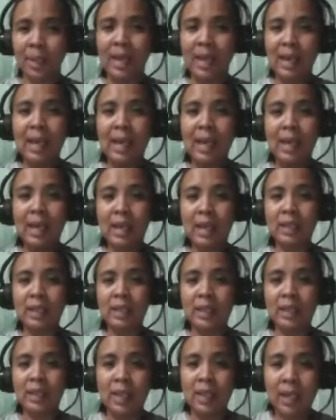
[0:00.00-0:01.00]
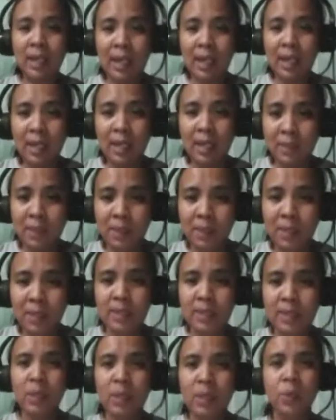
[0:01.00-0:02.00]
And
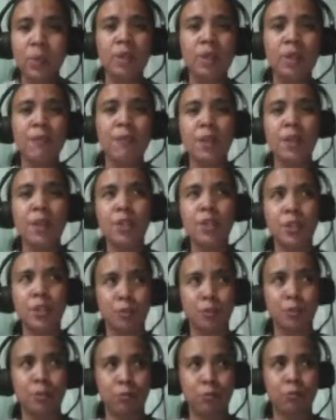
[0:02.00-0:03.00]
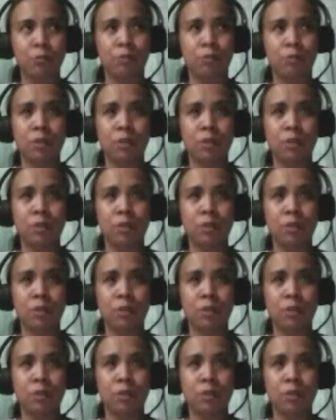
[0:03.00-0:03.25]
elements, it would refer to